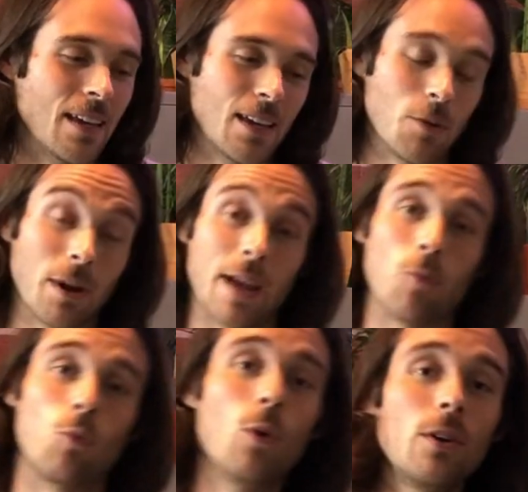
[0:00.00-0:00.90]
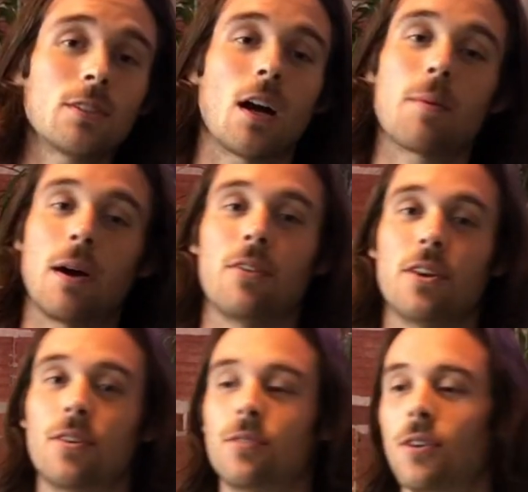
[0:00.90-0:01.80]
What I will talk about,
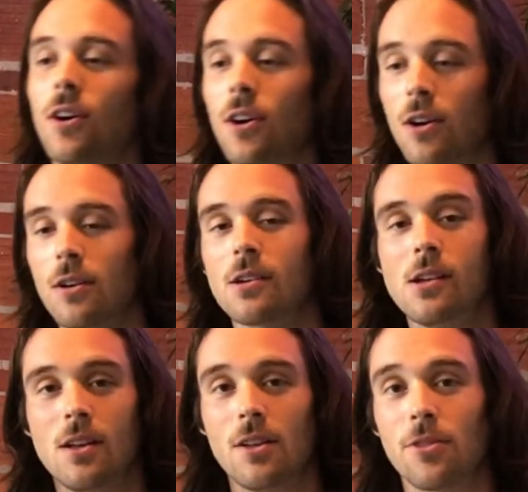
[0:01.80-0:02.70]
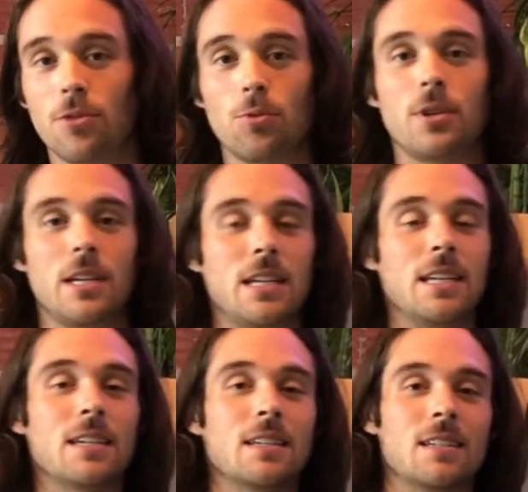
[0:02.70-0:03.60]
though, are
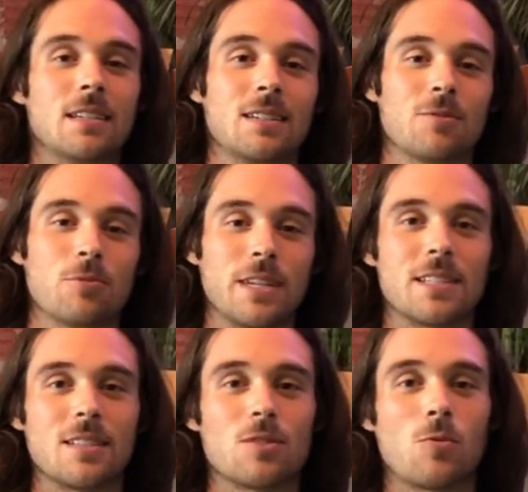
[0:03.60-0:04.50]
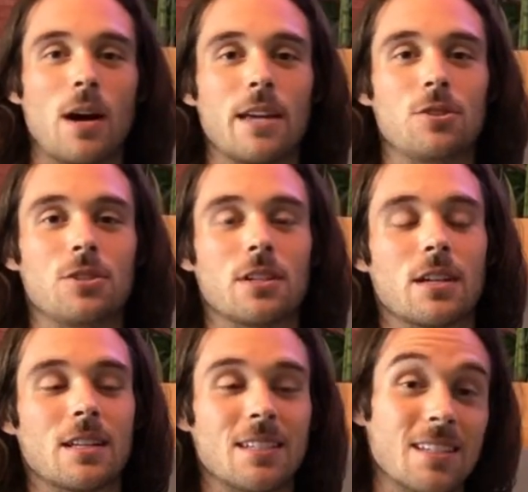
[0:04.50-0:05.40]
3 reasons why you should
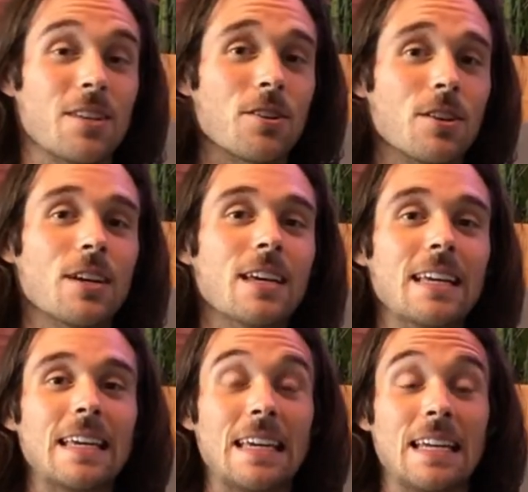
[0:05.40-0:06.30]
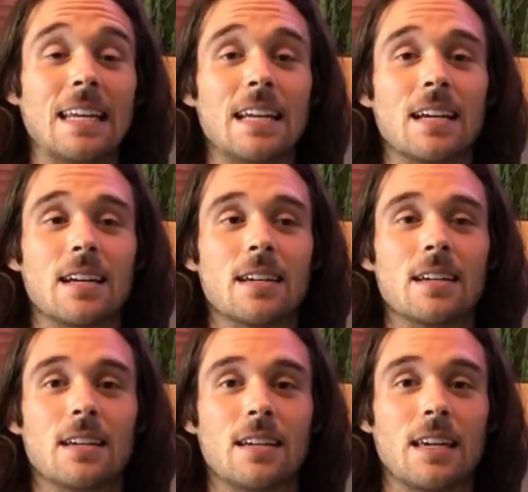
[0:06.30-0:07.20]
consider eating
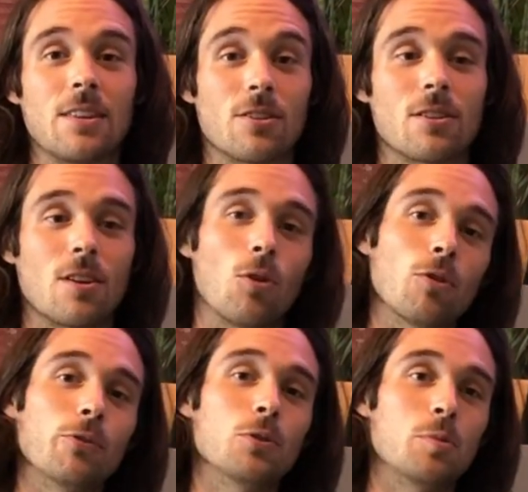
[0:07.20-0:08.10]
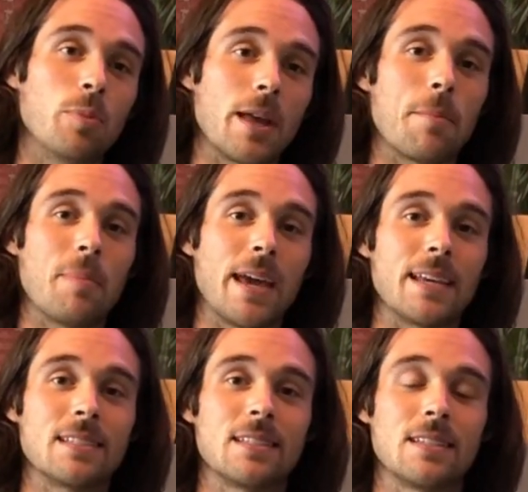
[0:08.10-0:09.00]
either a whole foods
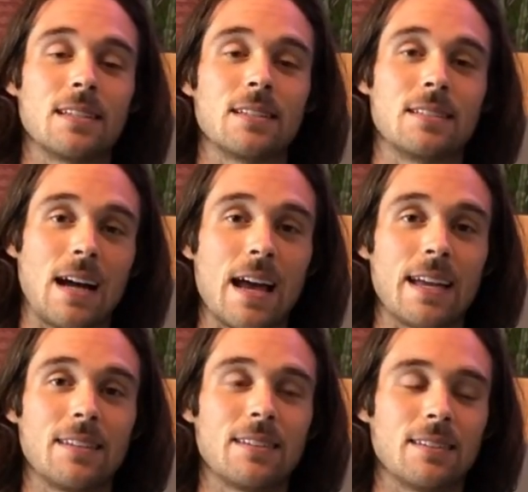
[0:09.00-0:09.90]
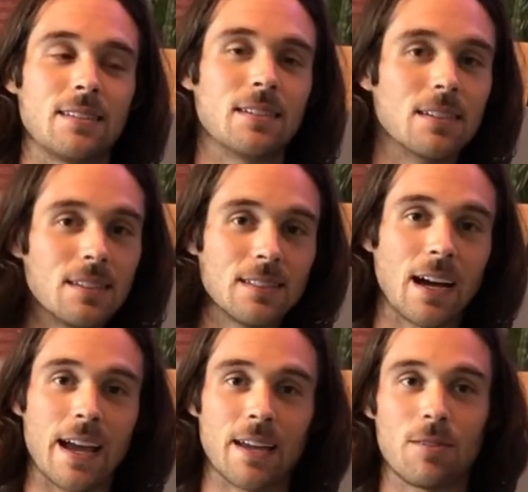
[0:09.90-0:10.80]
plant-based diet
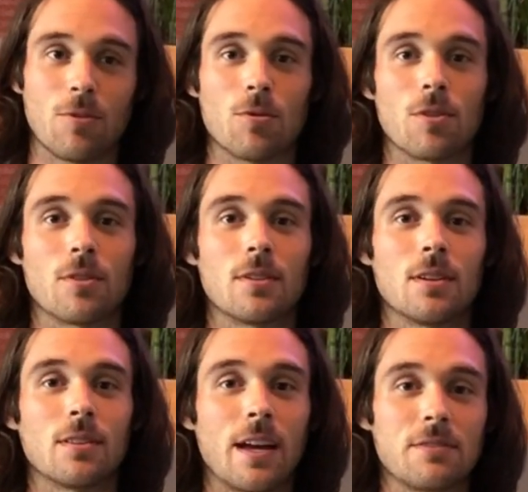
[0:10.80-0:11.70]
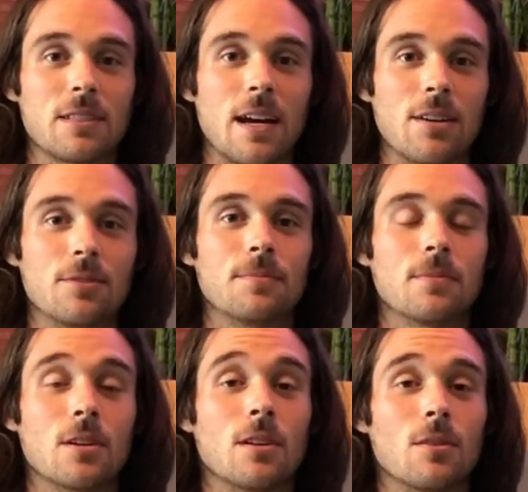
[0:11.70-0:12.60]
or lifestyle,
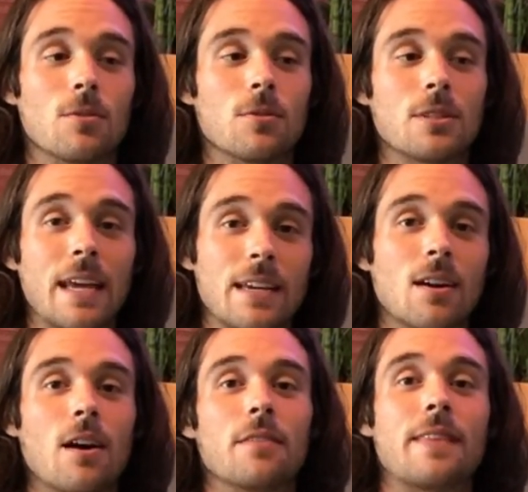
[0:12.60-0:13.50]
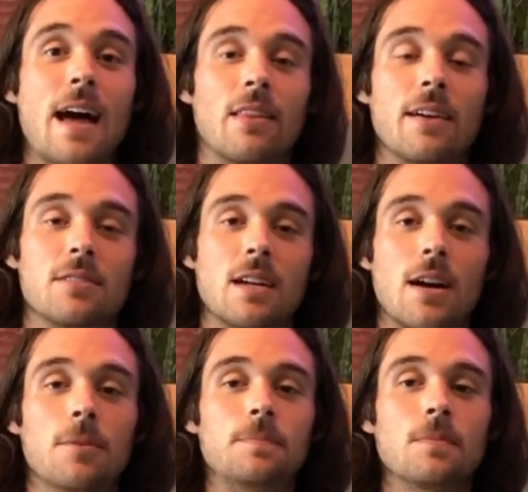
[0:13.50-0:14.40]
or taking on that
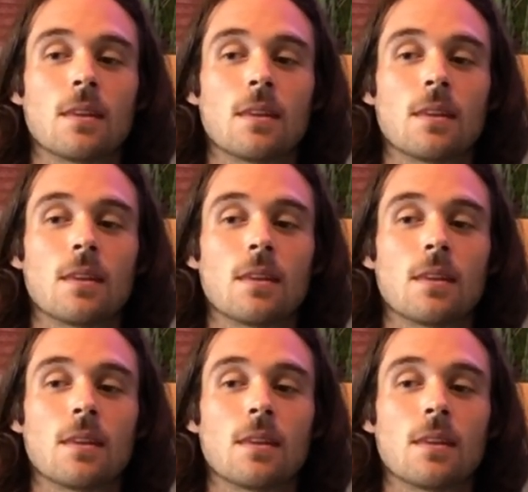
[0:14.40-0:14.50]
lifestyle.